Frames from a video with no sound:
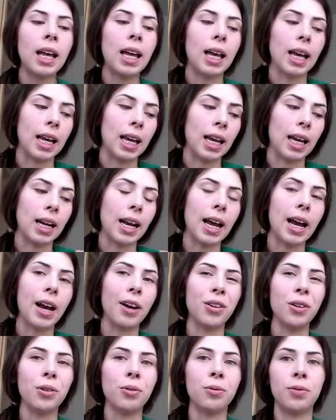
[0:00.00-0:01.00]
And how
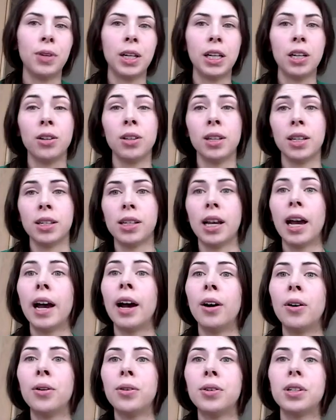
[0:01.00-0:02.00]
you figure this
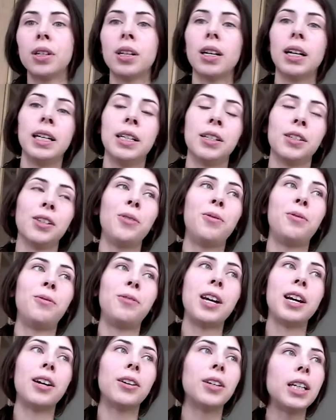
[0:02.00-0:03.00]
out is a
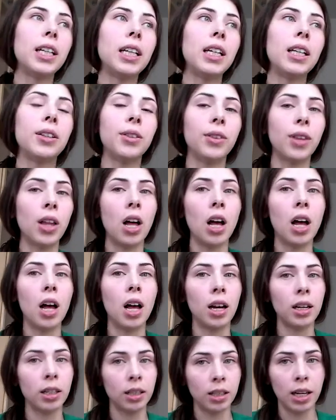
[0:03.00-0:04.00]
very
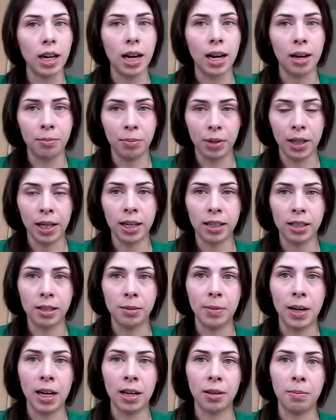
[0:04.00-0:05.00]
long, complex
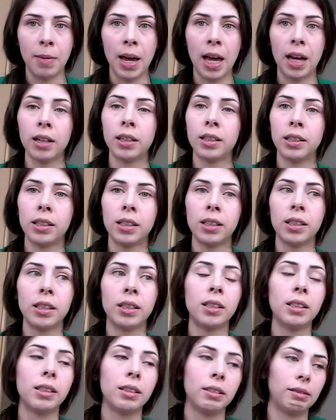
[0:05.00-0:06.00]

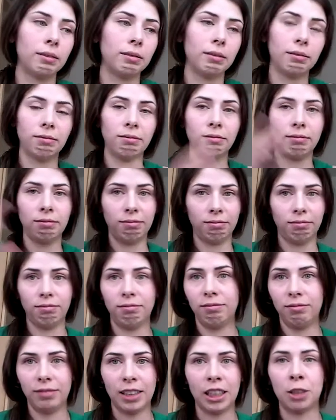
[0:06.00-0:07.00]
mathematical
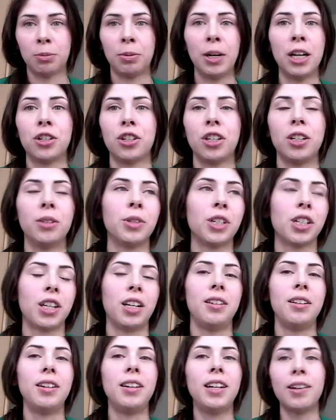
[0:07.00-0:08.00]
expression, which I
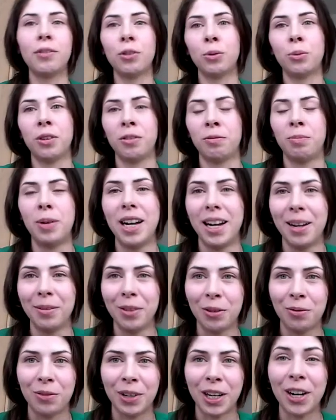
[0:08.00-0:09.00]
never would have been able
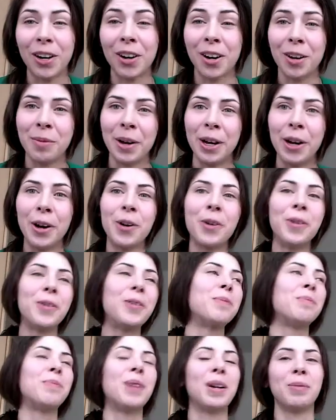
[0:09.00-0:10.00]
to figure out on my
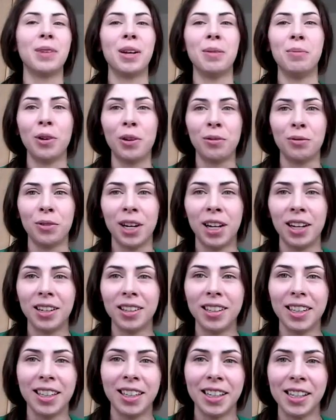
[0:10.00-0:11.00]
own, but my boyfriend
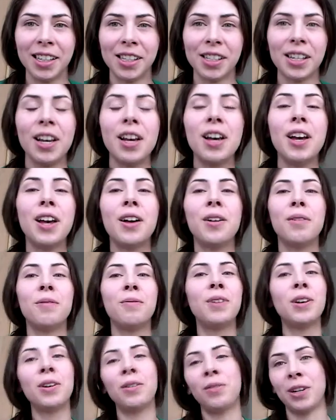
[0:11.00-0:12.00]
is
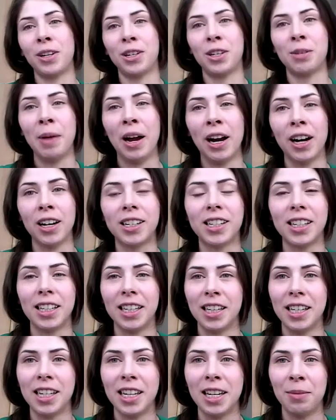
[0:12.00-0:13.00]
very, very smart,
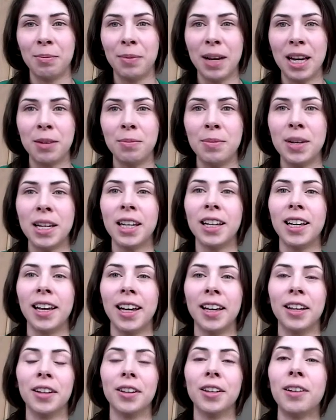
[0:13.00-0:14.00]
and he made me
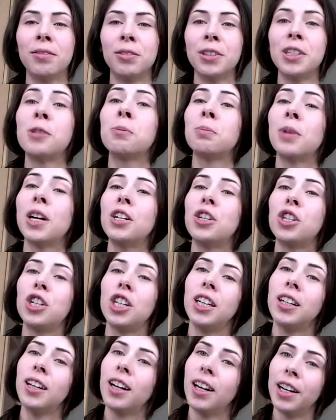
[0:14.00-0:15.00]
a lovely
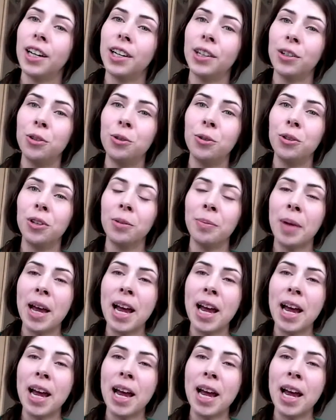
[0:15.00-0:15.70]
spreadsheet on Google